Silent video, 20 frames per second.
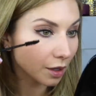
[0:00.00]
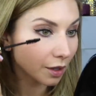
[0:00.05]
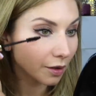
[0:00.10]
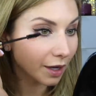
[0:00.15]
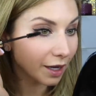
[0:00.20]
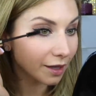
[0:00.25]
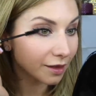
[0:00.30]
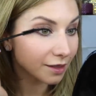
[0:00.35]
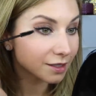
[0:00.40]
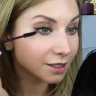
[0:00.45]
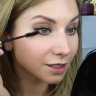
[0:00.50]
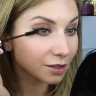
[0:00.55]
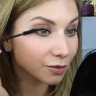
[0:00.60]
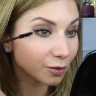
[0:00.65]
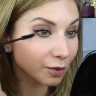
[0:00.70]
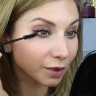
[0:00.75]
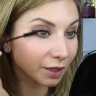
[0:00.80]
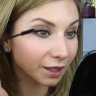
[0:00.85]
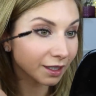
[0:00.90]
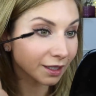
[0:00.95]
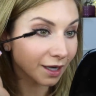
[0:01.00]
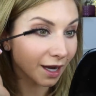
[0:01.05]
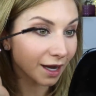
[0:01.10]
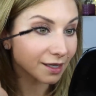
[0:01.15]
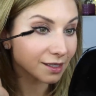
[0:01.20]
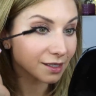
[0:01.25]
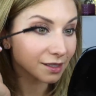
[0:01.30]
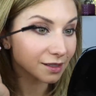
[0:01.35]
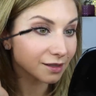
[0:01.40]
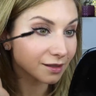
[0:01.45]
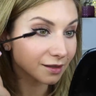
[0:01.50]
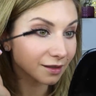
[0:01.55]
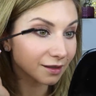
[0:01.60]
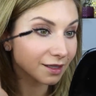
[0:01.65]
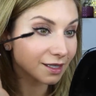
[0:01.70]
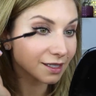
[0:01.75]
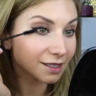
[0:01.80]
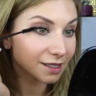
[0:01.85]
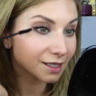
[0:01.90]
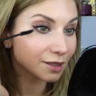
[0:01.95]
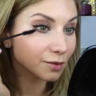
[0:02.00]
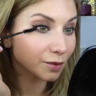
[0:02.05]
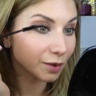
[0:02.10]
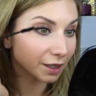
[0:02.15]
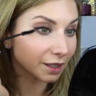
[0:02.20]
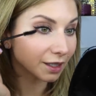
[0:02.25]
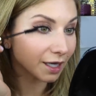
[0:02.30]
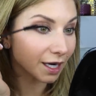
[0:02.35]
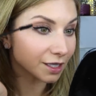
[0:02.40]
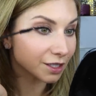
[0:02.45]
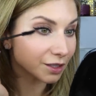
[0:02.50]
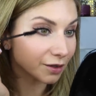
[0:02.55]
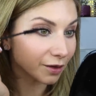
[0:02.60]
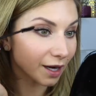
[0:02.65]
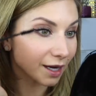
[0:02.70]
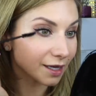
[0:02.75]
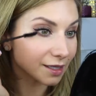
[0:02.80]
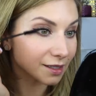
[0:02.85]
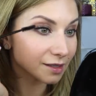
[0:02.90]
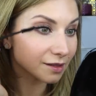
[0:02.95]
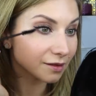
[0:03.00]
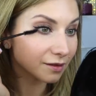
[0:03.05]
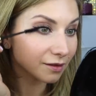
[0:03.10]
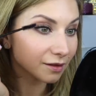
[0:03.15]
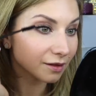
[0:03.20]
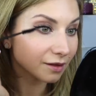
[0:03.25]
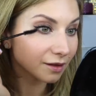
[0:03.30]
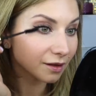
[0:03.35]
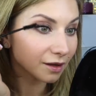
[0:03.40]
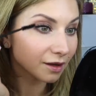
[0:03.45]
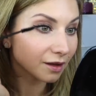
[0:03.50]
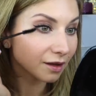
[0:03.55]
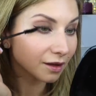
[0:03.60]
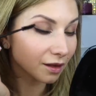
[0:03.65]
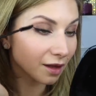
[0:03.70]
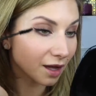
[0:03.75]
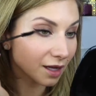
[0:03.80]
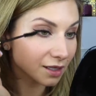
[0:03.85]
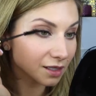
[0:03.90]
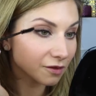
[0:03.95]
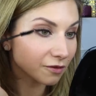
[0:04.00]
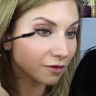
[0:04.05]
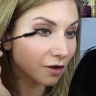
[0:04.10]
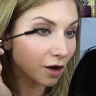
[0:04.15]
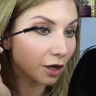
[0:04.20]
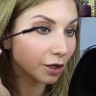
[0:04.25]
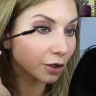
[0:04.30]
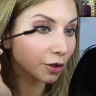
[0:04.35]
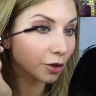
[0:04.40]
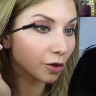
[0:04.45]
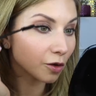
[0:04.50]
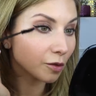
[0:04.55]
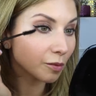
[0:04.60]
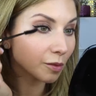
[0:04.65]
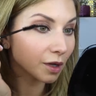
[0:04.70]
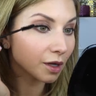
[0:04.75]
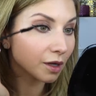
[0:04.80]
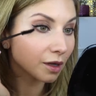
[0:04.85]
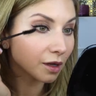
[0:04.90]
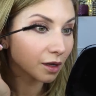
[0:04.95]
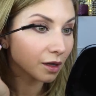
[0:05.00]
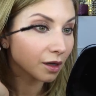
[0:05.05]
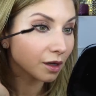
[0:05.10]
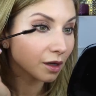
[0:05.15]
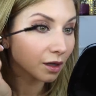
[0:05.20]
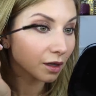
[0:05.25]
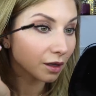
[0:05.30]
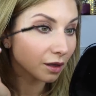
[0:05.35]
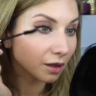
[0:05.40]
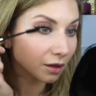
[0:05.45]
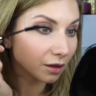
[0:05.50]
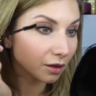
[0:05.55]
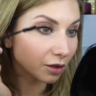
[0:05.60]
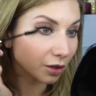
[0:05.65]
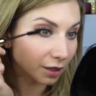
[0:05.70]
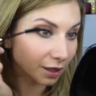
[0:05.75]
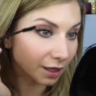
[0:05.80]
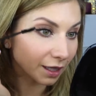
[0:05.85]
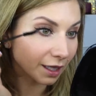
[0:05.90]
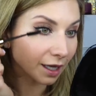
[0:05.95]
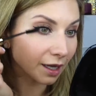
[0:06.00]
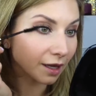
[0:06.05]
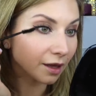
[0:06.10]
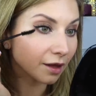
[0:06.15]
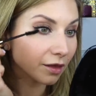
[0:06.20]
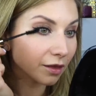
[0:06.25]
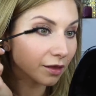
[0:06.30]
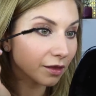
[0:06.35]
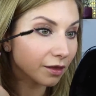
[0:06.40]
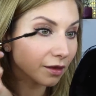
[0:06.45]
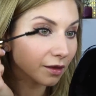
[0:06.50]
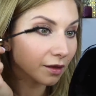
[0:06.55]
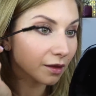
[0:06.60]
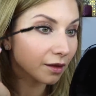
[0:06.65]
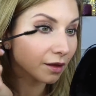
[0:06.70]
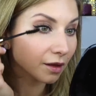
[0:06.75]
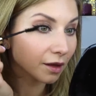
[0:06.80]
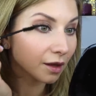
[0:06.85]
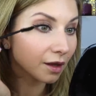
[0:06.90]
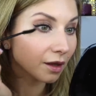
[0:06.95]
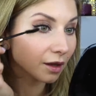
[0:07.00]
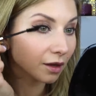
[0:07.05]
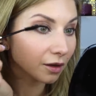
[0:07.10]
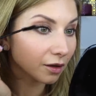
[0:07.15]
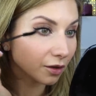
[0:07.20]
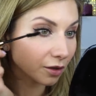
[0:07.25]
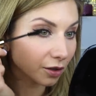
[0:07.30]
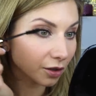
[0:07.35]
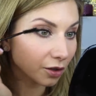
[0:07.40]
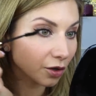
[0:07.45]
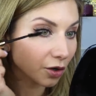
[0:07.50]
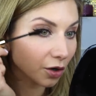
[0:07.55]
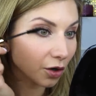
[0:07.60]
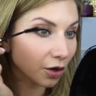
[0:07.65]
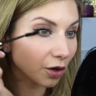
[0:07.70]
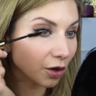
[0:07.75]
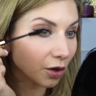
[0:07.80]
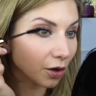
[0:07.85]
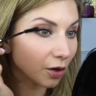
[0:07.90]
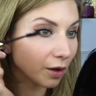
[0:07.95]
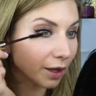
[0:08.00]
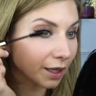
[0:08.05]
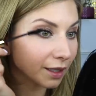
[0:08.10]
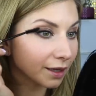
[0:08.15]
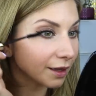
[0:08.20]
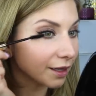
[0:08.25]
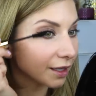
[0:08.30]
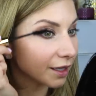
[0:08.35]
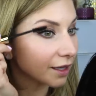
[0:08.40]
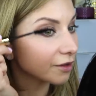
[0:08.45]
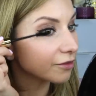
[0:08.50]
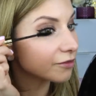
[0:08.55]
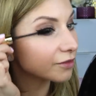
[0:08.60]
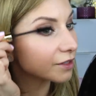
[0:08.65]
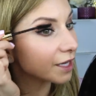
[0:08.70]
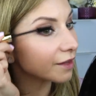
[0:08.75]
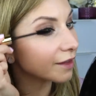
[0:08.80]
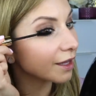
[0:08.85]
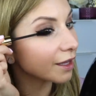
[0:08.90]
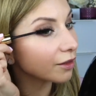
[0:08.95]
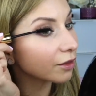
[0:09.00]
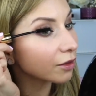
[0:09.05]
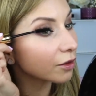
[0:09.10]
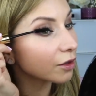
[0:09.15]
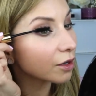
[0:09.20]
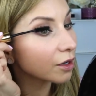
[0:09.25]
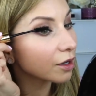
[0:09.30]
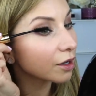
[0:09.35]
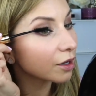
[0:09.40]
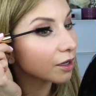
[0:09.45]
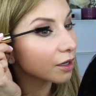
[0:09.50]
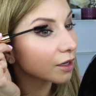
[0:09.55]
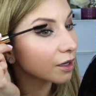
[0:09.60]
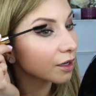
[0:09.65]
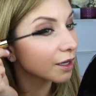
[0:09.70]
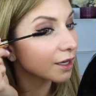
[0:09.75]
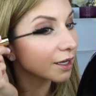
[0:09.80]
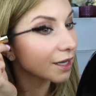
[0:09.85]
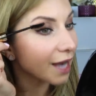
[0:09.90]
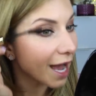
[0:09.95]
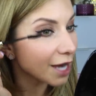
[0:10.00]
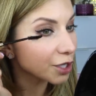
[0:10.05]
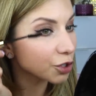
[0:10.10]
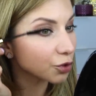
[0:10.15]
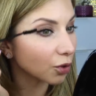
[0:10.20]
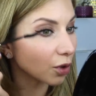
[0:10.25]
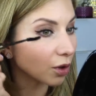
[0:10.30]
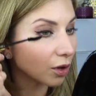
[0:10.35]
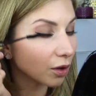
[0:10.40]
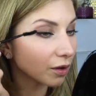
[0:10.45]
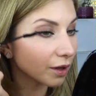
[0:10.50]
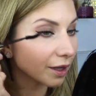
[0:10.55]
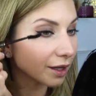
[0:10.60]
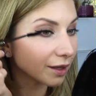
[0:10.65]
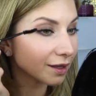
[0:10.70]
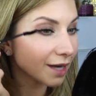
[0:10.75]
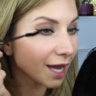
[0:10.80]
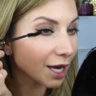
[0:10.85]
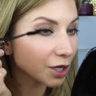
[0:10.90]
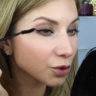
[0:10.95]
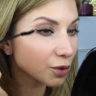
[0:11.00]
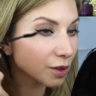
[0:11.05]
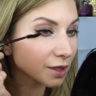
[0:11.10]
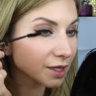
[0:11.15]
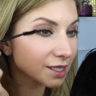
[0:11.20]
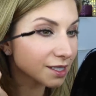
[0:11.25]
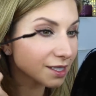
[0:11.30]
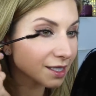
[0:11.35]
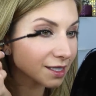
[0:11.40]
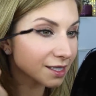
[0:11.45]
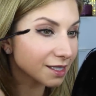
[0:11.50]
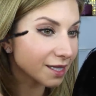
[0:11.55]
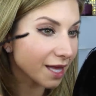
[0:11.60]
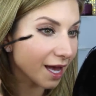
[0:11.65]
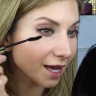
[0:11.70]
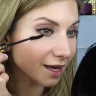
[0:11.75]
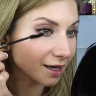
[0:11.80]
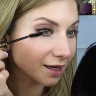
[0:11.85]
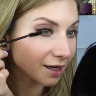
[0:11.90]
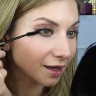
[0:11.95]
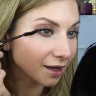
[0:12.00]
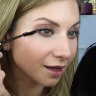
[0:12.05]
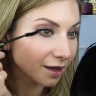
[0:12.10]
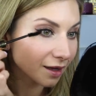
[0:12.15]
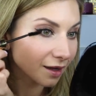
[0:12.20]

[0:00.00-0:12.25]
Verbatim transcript: Okay, this is really nice. This is really nice, you guys. Lots of volume, good length, good curl and lift, and they look natural. Natural in the sense that